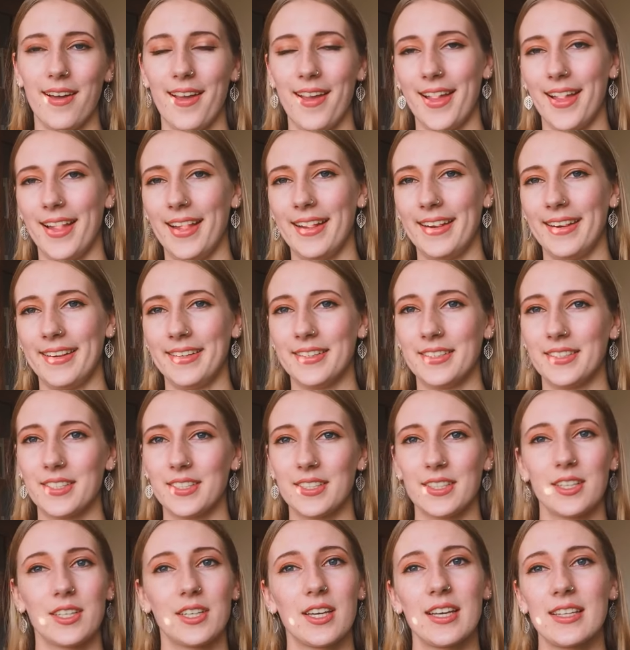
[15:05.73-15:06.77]

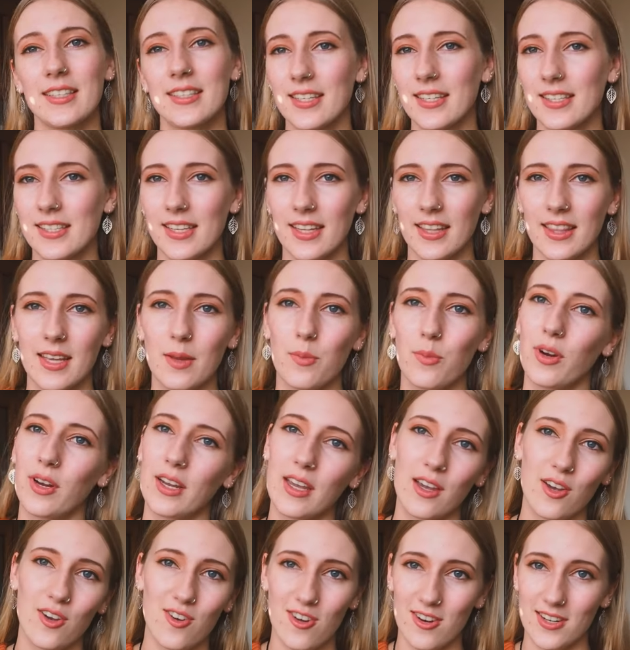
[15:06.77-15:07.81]
and consistently
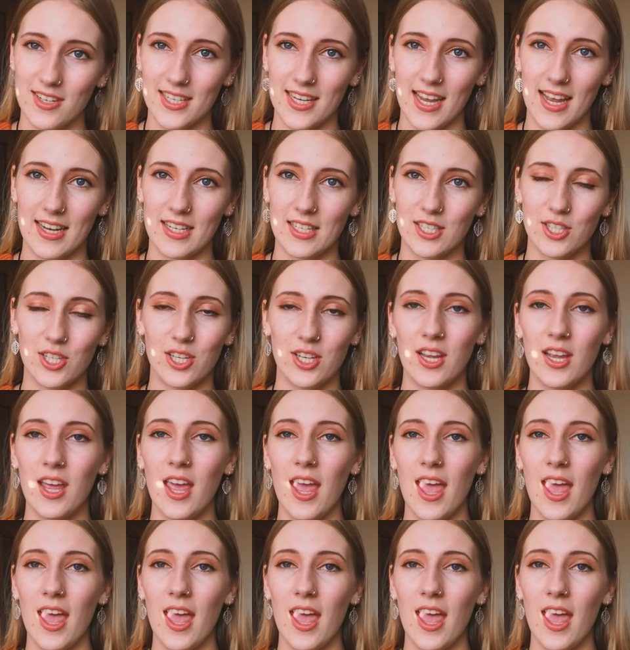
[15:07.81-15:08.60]
bringing content